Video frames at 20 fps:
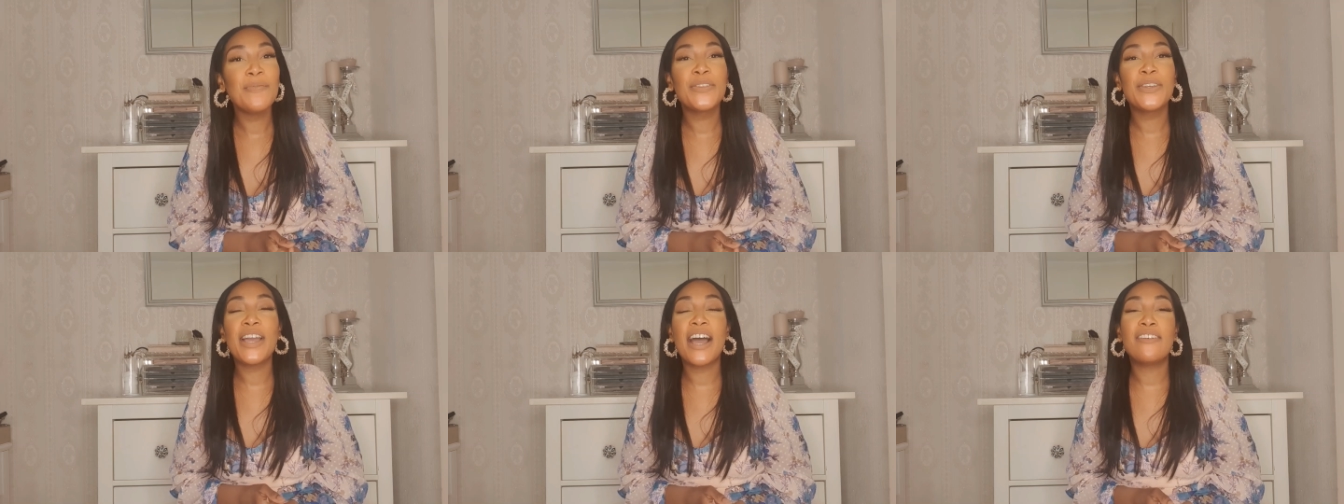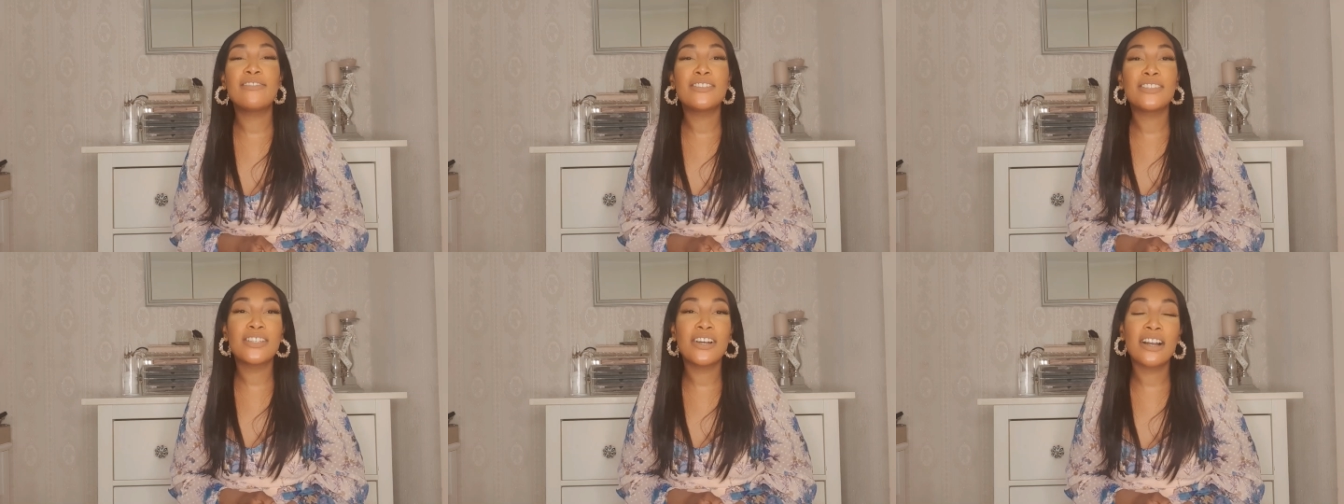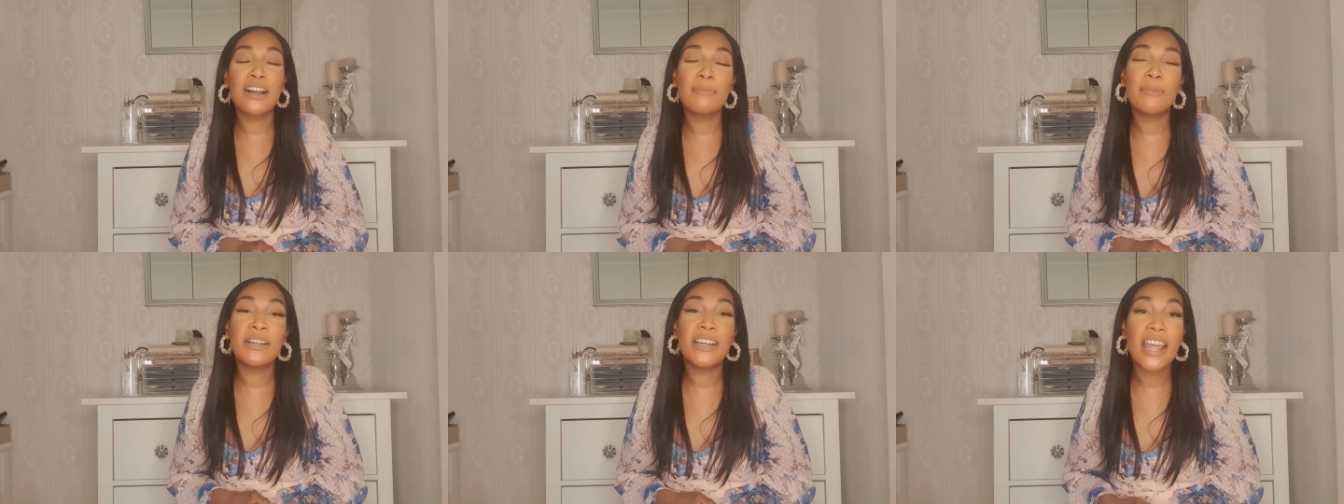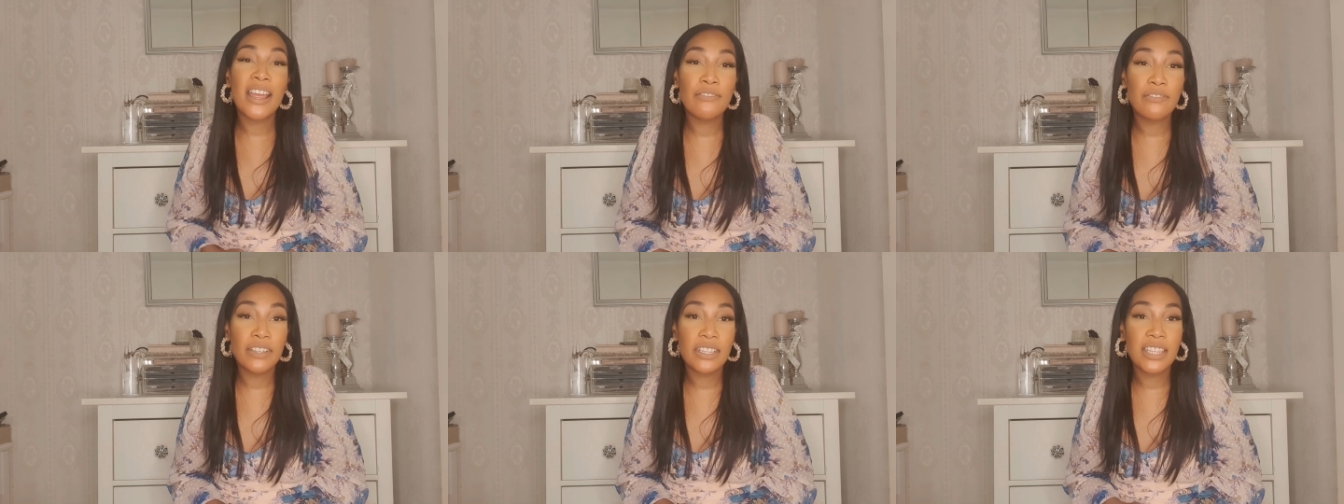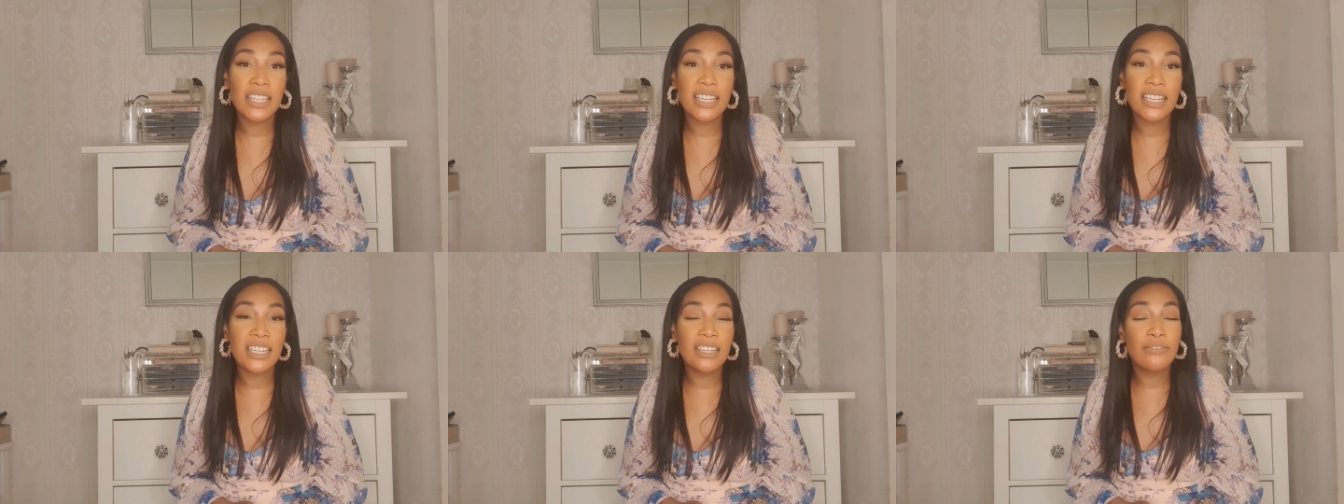You have to talk about
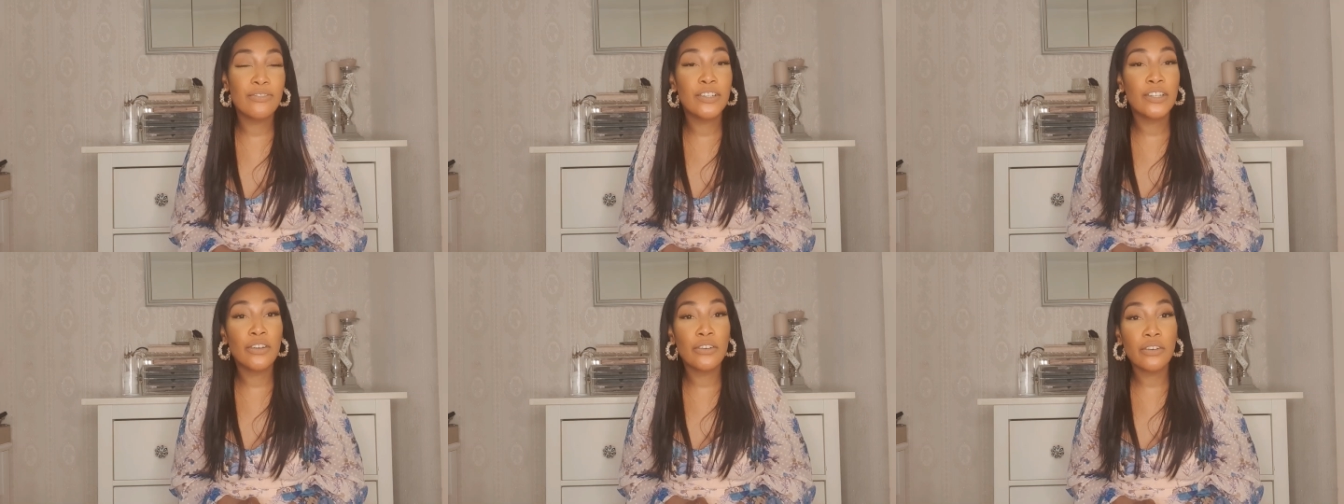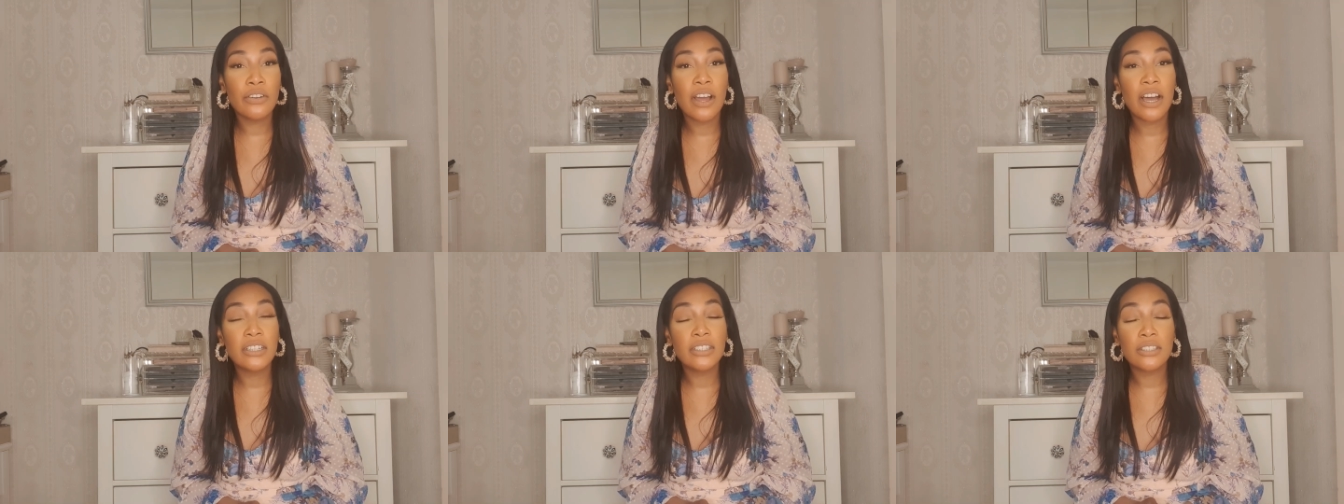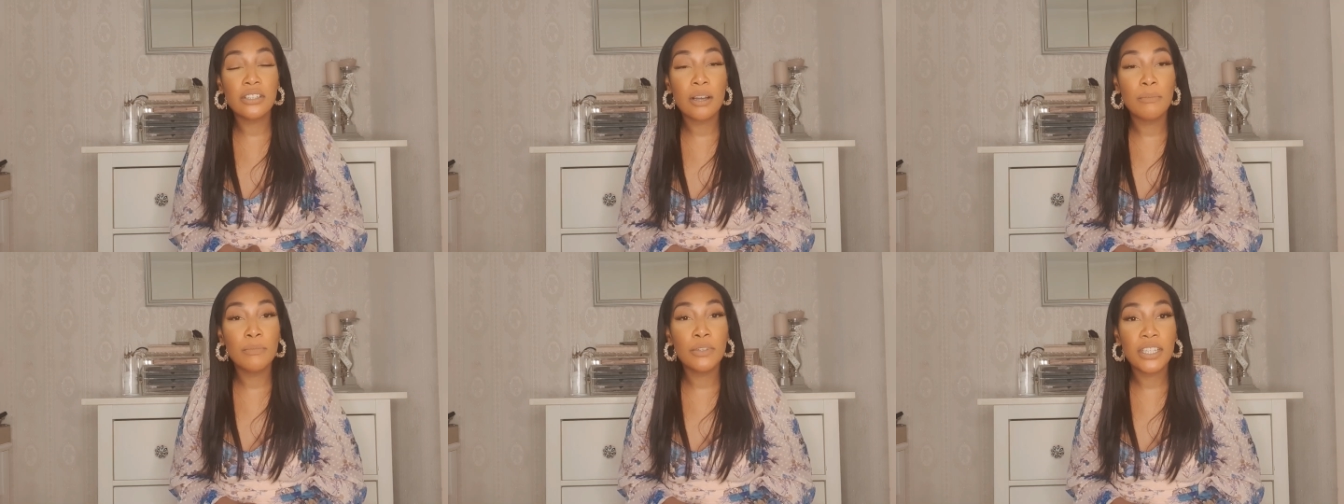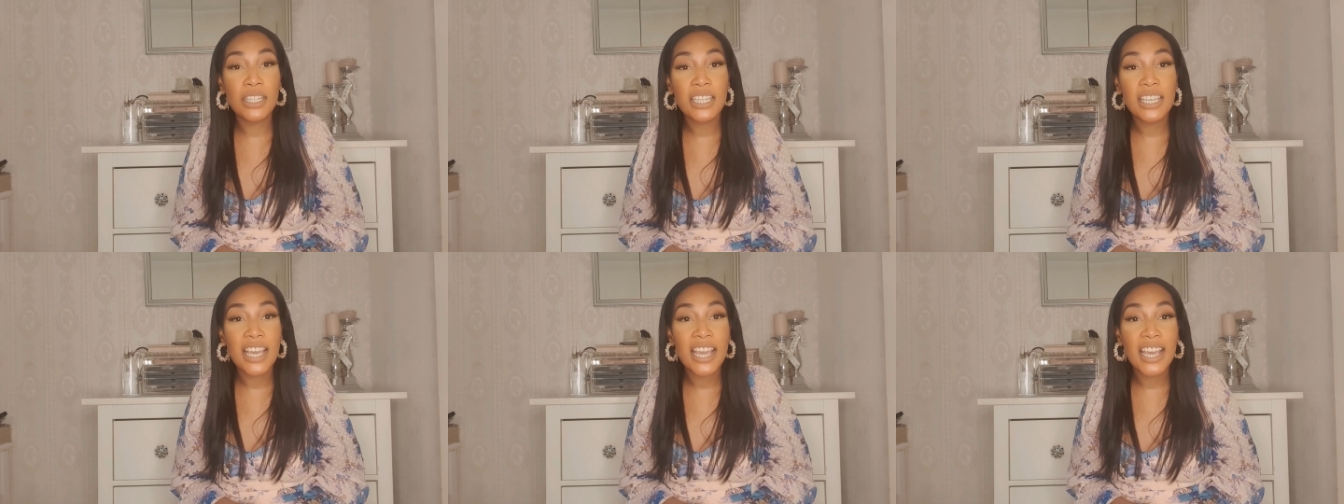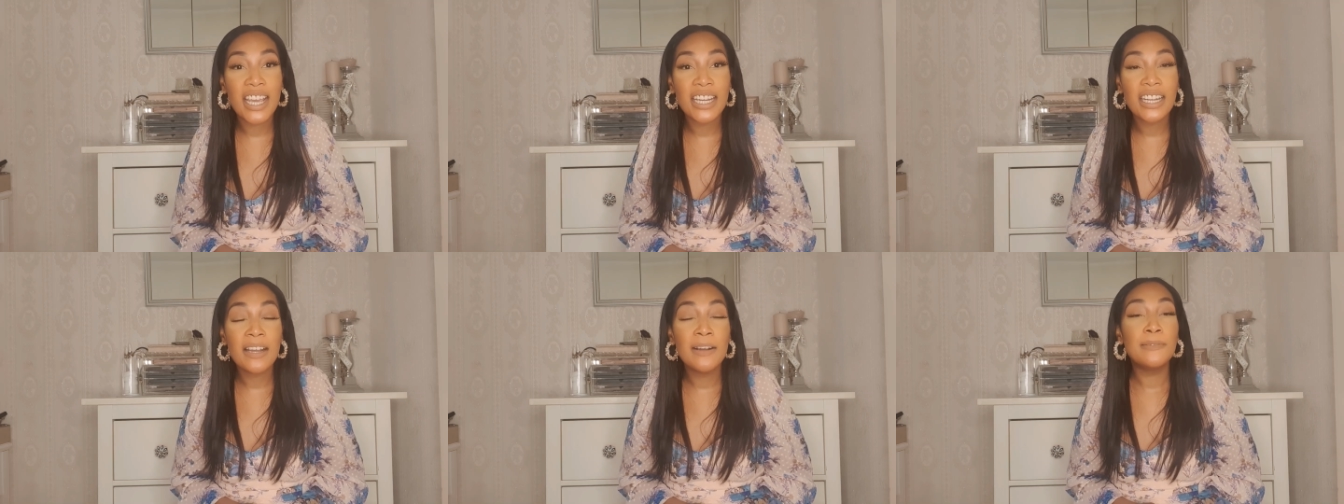everything, and if you don't know how to
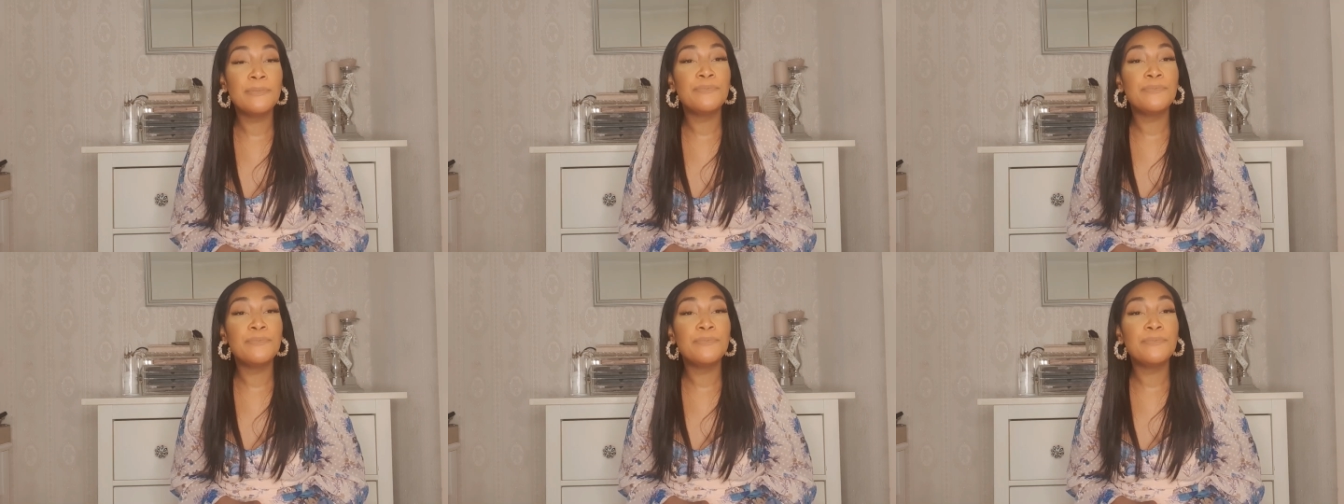communicate,